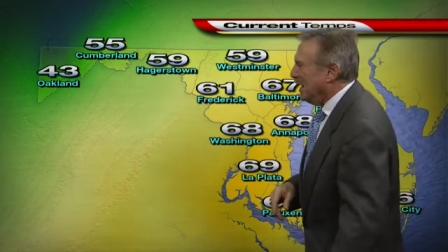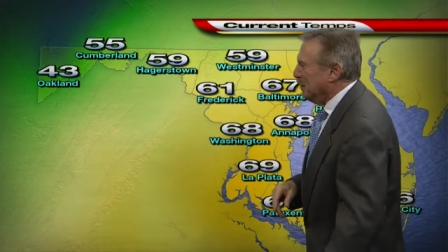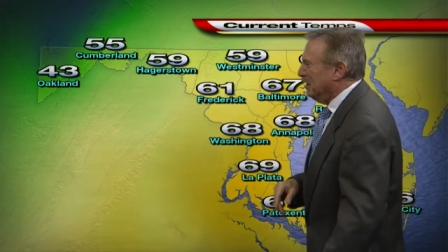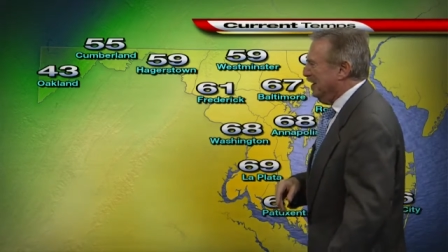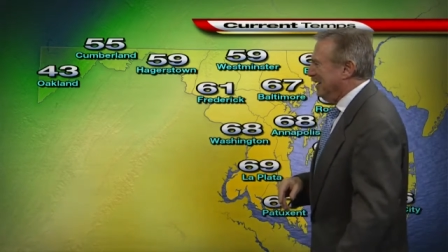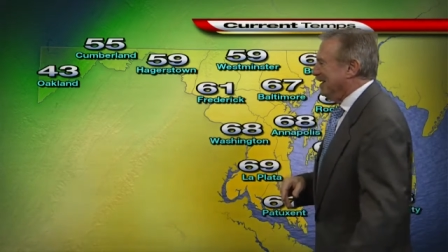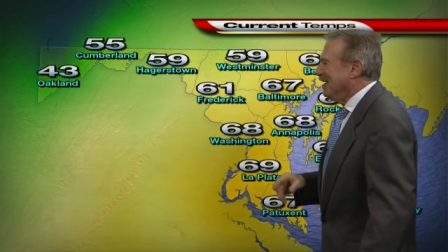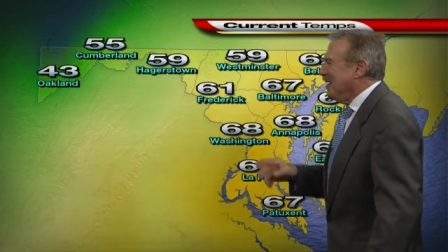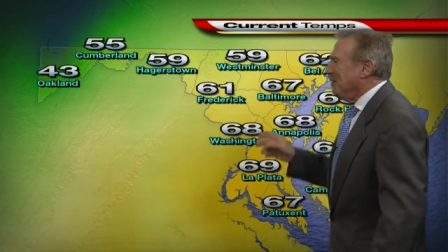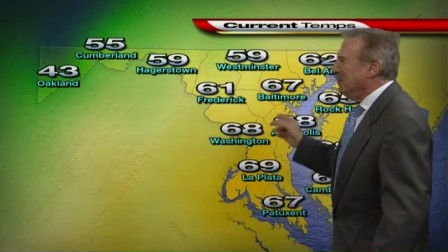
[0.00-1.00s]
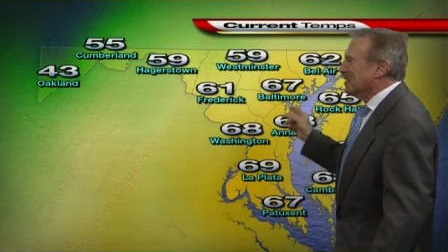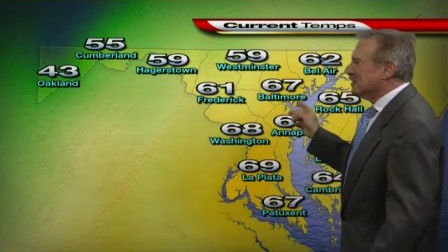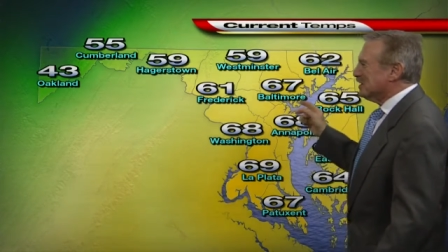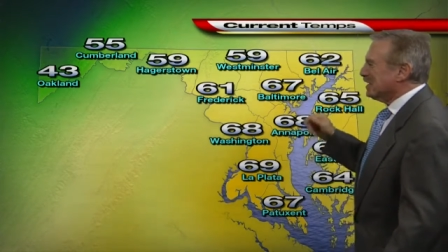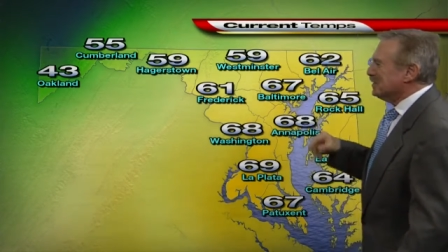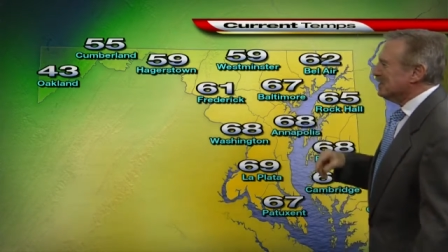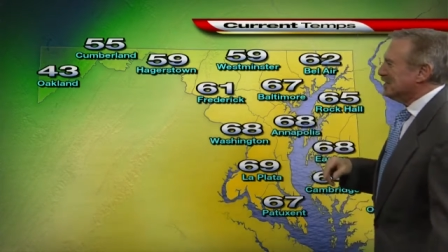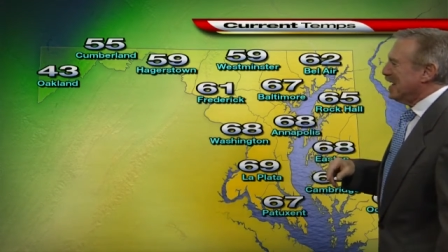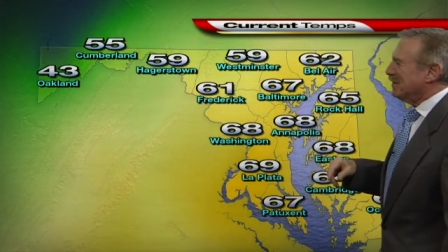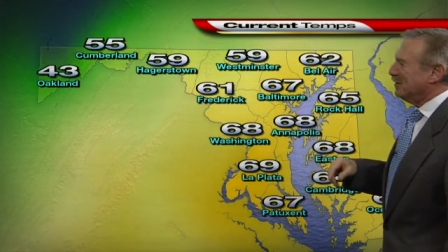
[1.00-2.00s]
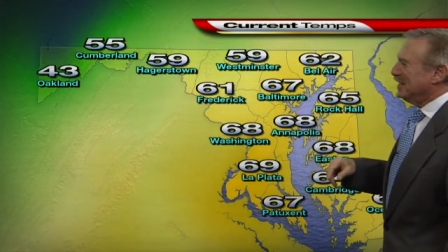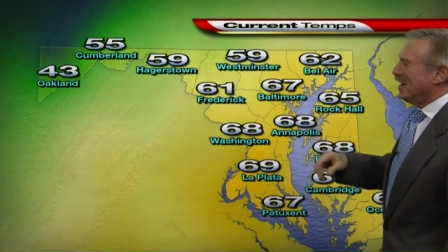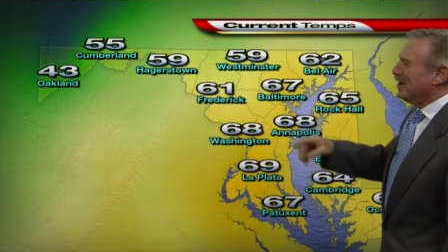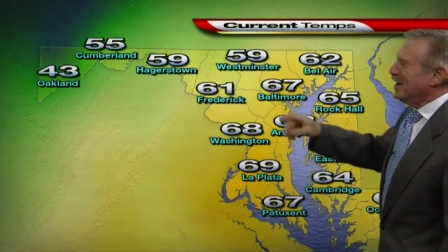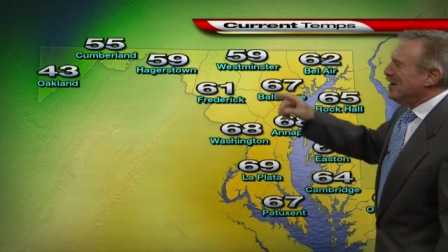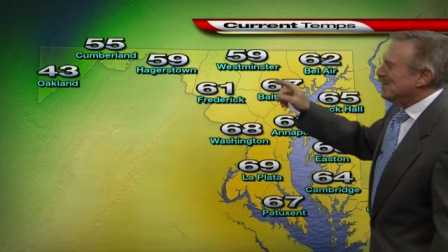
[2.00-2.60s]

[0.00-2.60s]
Anyway, we're at 67 now.